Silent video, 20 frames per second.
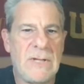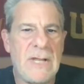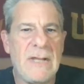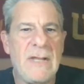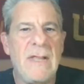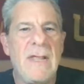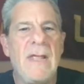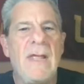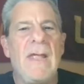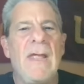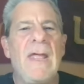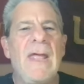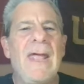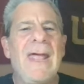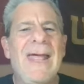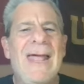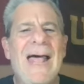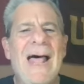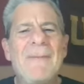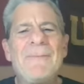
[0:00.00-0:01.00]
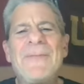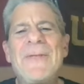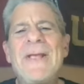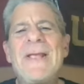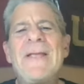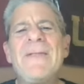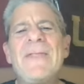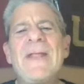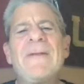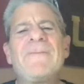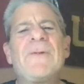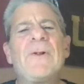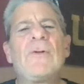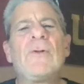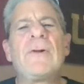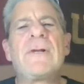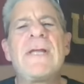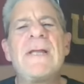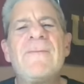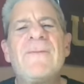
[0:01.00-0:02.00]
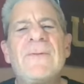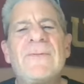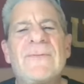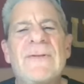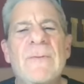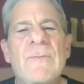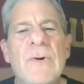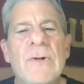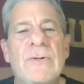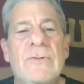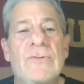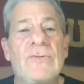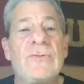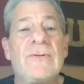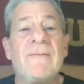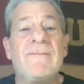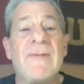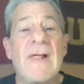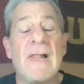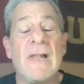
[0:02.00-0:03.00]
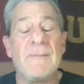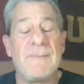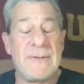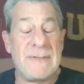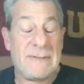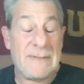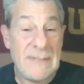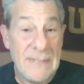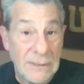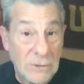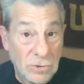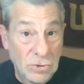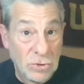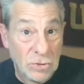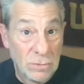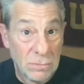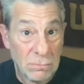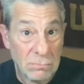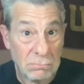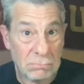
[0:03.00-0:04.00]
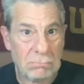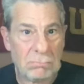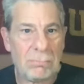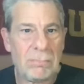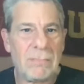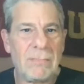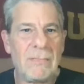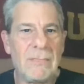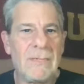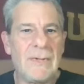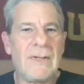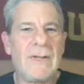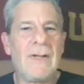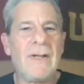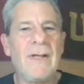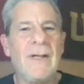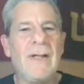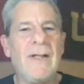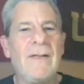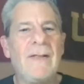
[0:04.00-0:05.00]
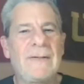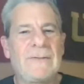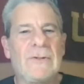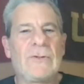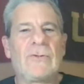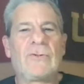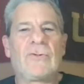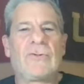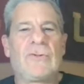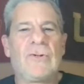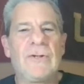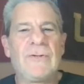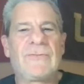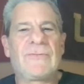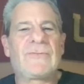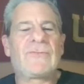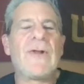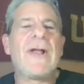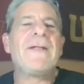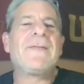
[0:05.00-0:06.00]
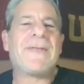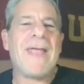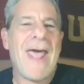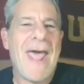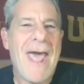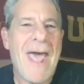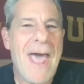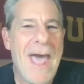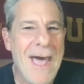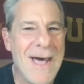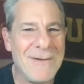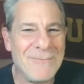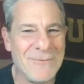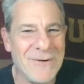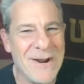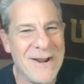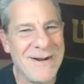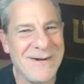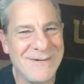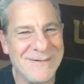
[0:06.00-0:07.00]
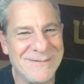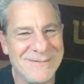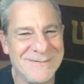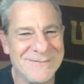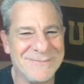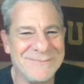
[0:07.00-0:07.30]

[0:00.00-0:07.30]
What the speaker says: Okay. I'm thinking that if you're looking for someone to develop and teach, that's a good strength to have, right?